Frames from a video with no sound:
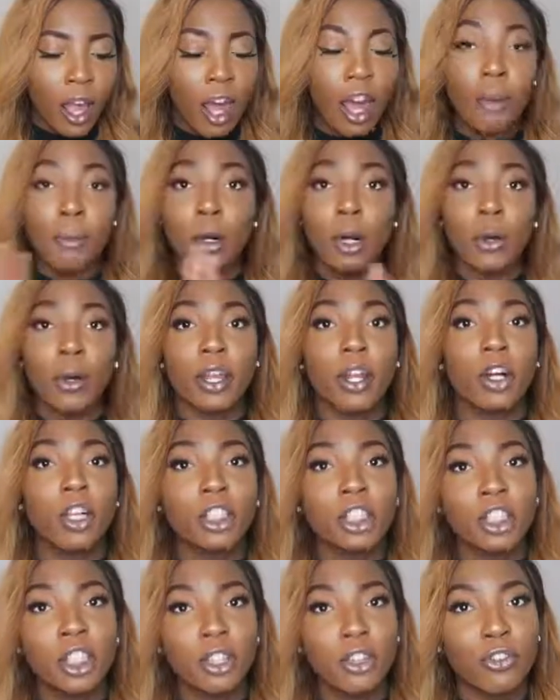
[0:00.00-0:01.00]
oh, and
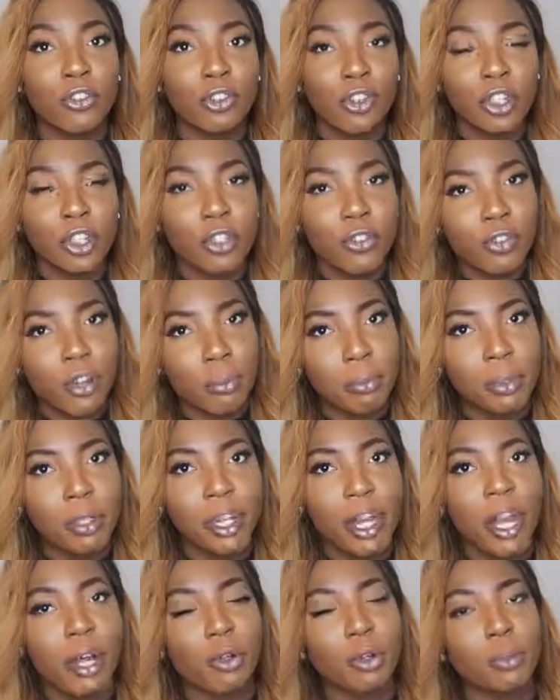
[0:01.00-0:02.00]
also for
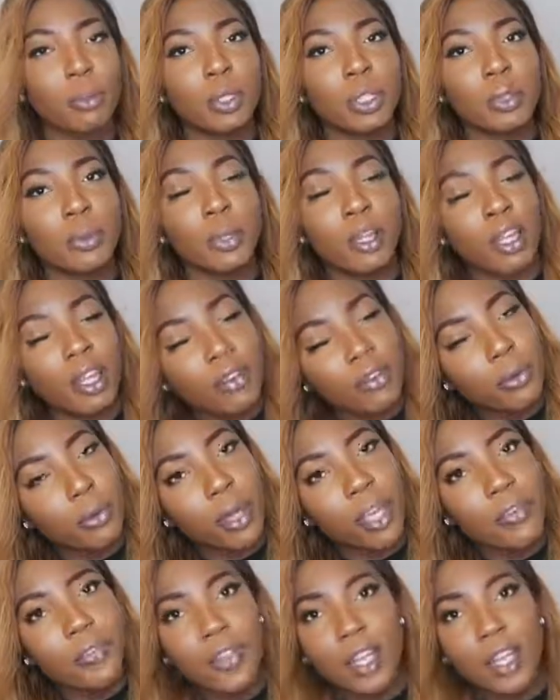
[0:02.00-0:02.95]
November, I will be doing a giveaway.